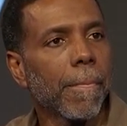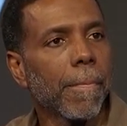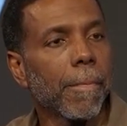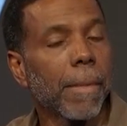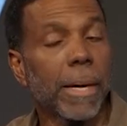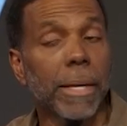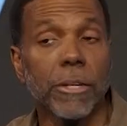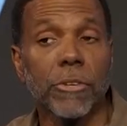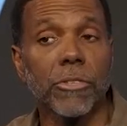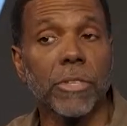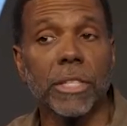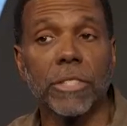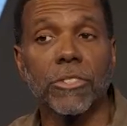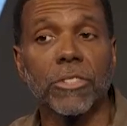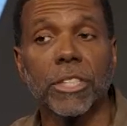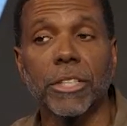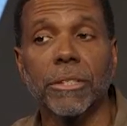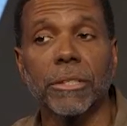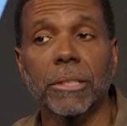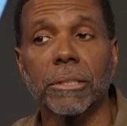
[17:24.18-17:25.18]
Man, this thing's
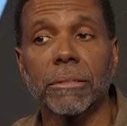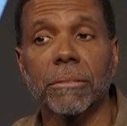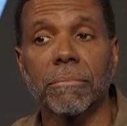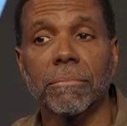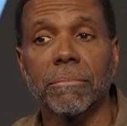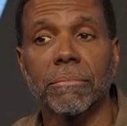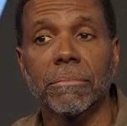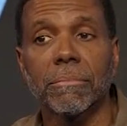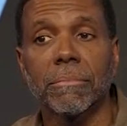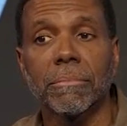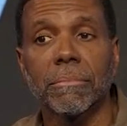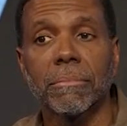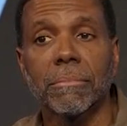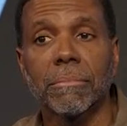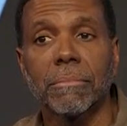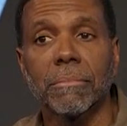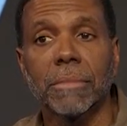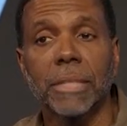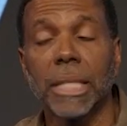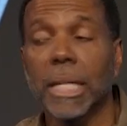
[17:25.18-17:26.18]
serious.
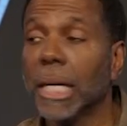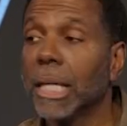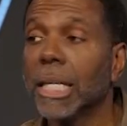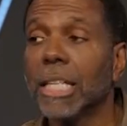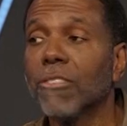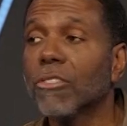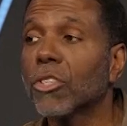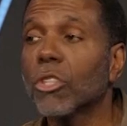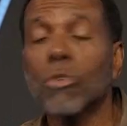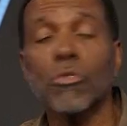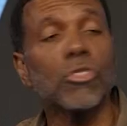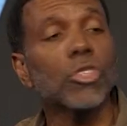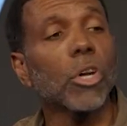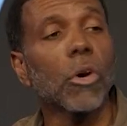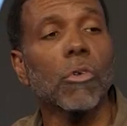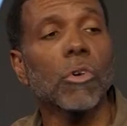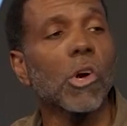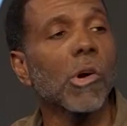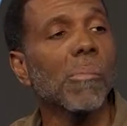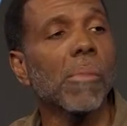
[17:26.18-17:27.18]
It ain't even no
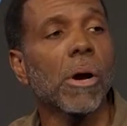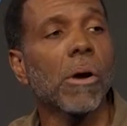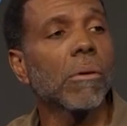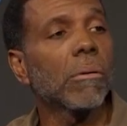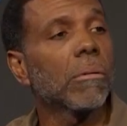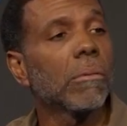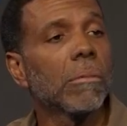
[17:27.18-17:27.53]
joke no more.